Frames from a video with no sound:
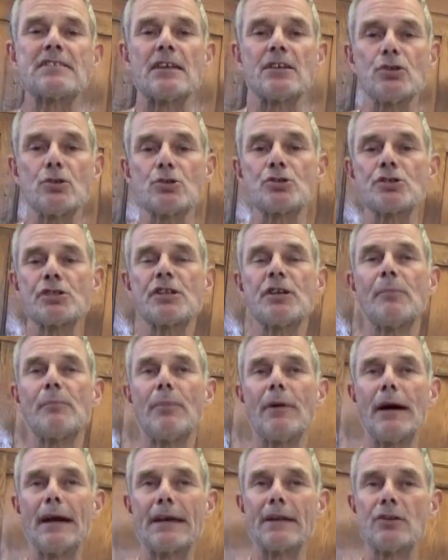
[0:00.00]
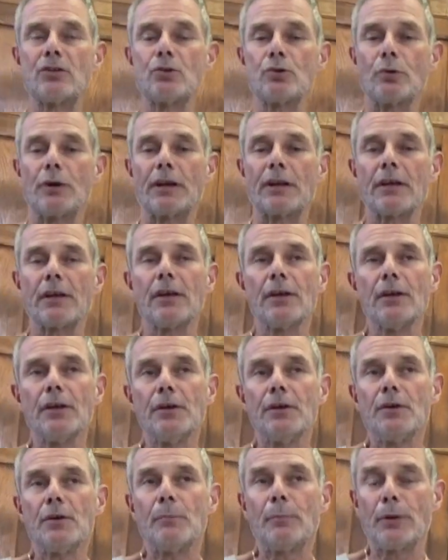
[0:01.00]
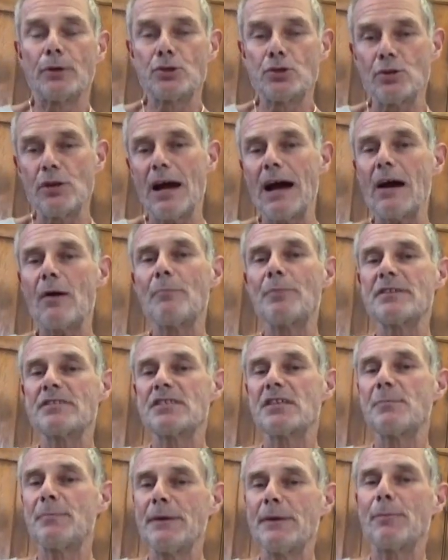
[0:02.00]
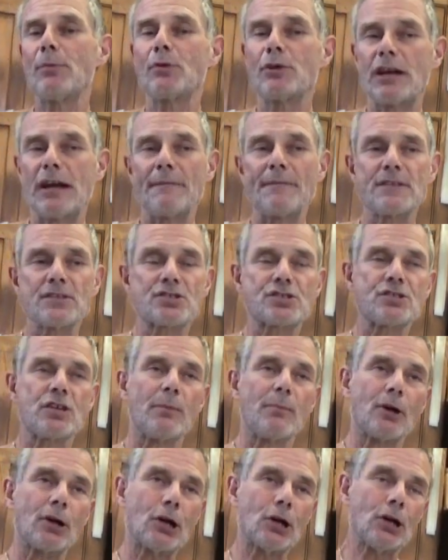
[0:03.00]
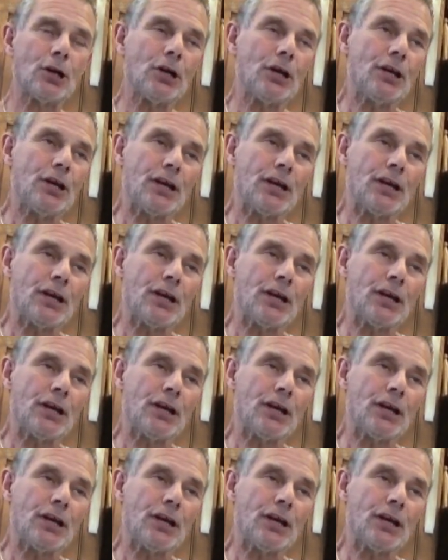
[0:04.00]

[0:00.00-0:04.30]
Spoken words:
that usually come by and do it. But you know how busy people get in the summer,